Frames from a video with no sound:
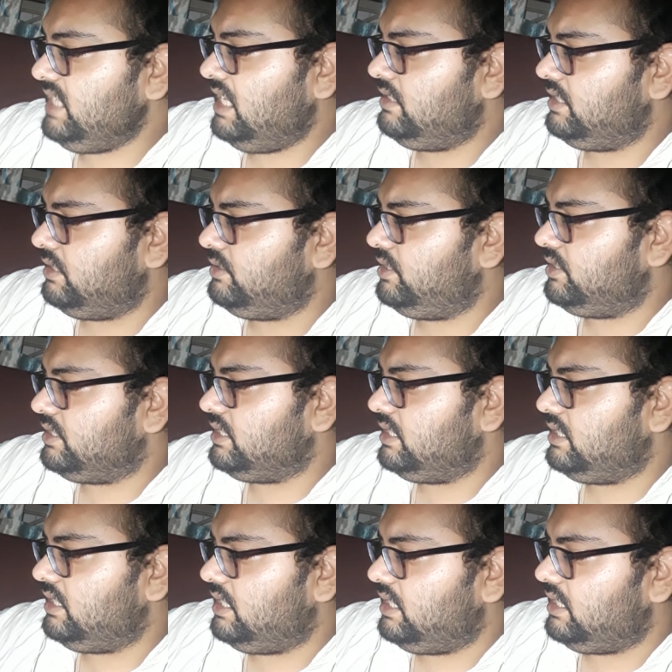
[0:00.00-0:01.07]
Now look,
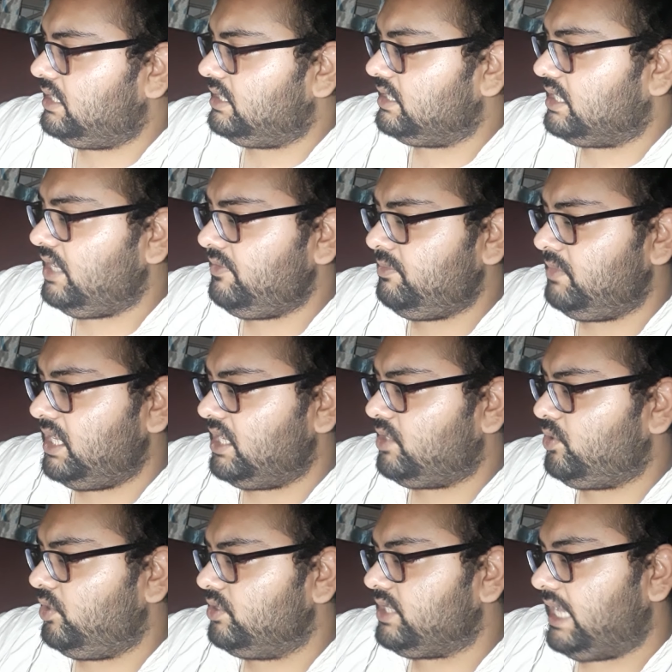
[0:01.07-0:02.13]
give me,
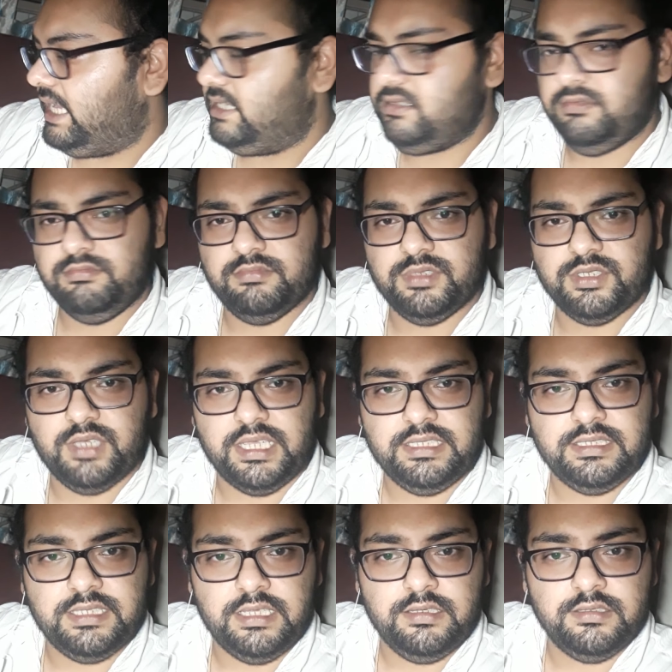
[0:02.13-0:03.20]
quoth I. So I
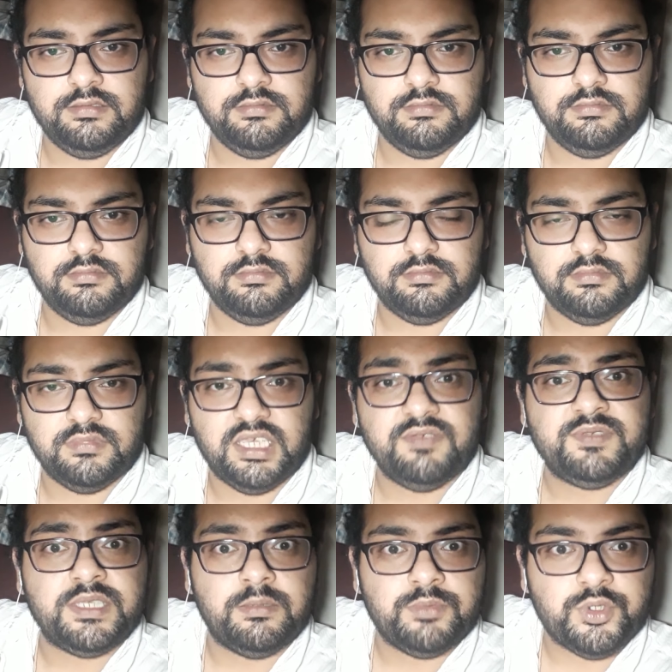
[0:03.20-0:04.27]
said,
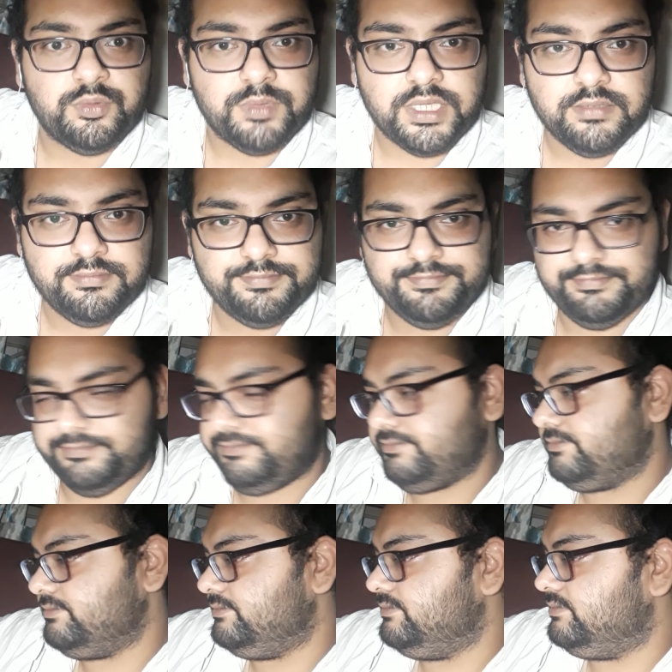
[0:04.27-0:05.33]
give some to me.
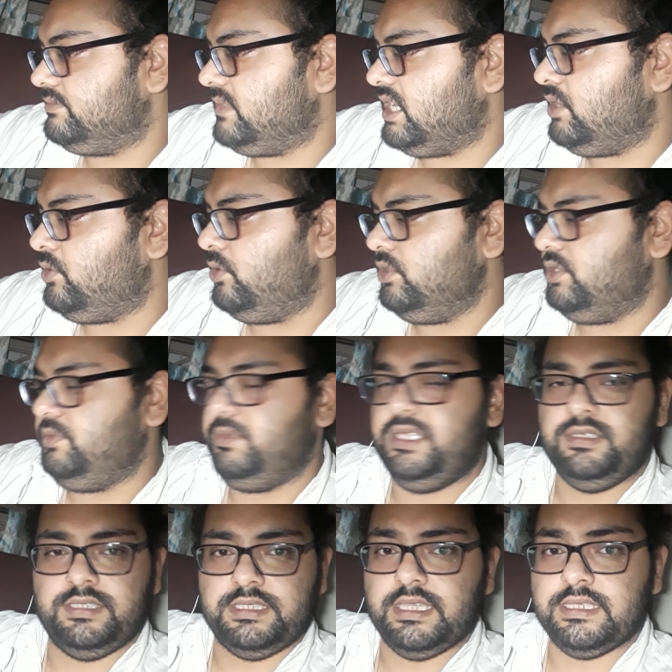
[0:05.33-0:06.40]
Quoth
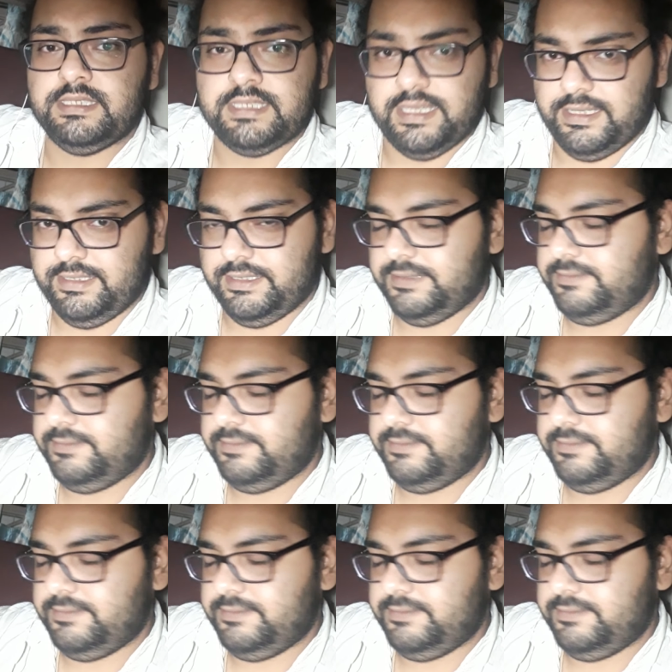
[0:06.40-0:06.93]
means said.